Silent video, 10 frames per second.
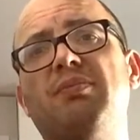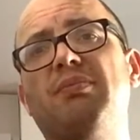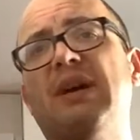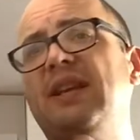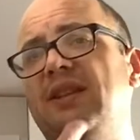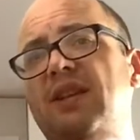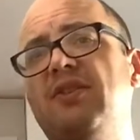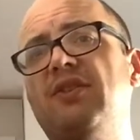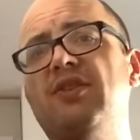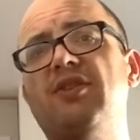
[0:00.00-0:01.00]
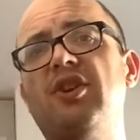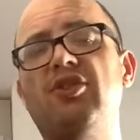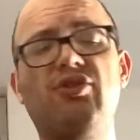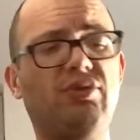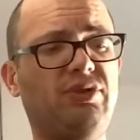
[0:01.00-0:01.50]
my taste is not
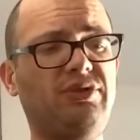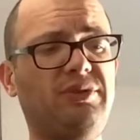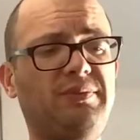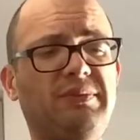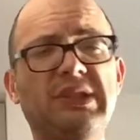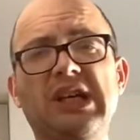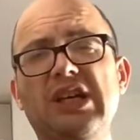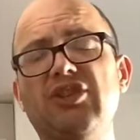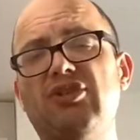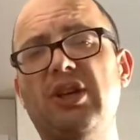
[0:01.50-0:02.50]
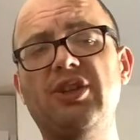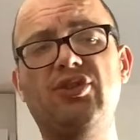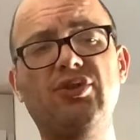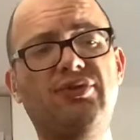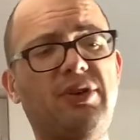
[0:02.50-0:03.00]
yours, so I
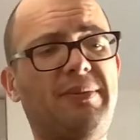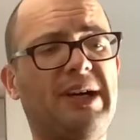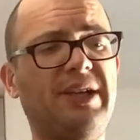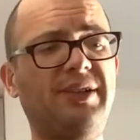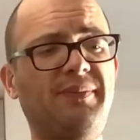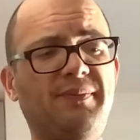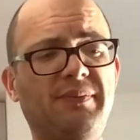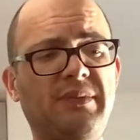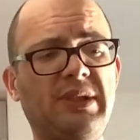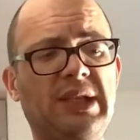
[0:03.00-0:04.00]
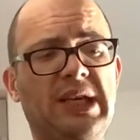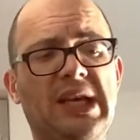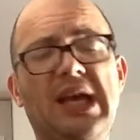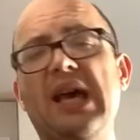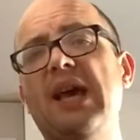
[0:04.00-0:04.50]
do for mine.
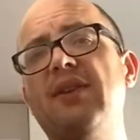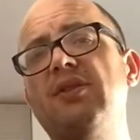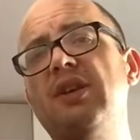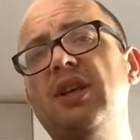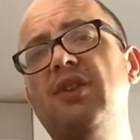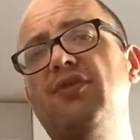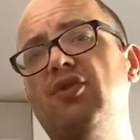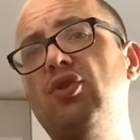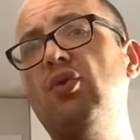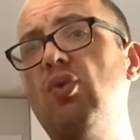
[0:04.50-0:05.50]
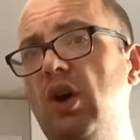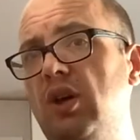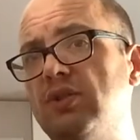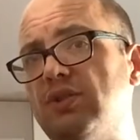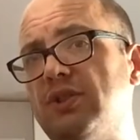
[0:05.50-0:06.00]
And if you
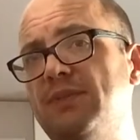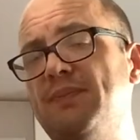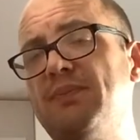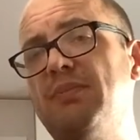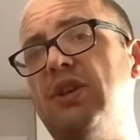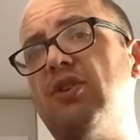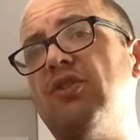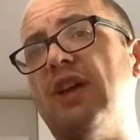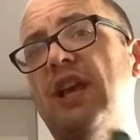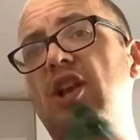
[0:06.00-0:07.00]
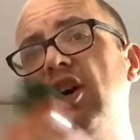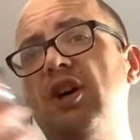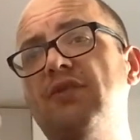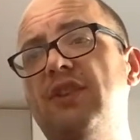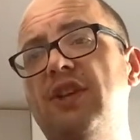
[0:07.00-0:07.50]
want, because I
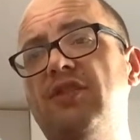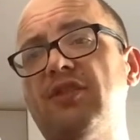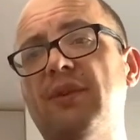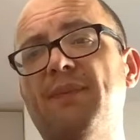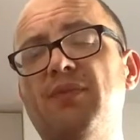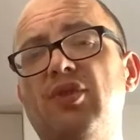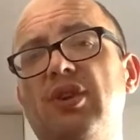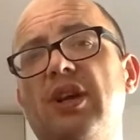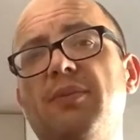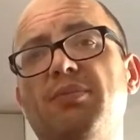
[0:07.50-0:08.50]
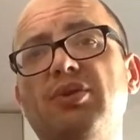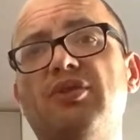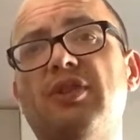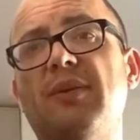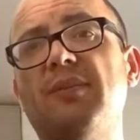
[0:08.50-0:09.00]
love this, you can put
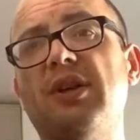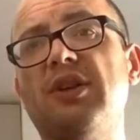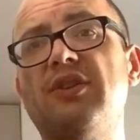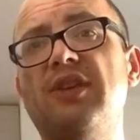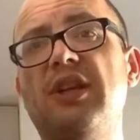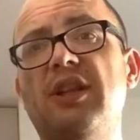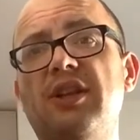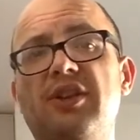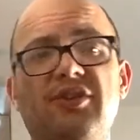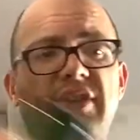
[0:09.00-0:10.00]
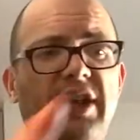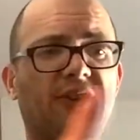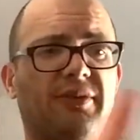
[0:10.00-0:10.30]
some dill inside,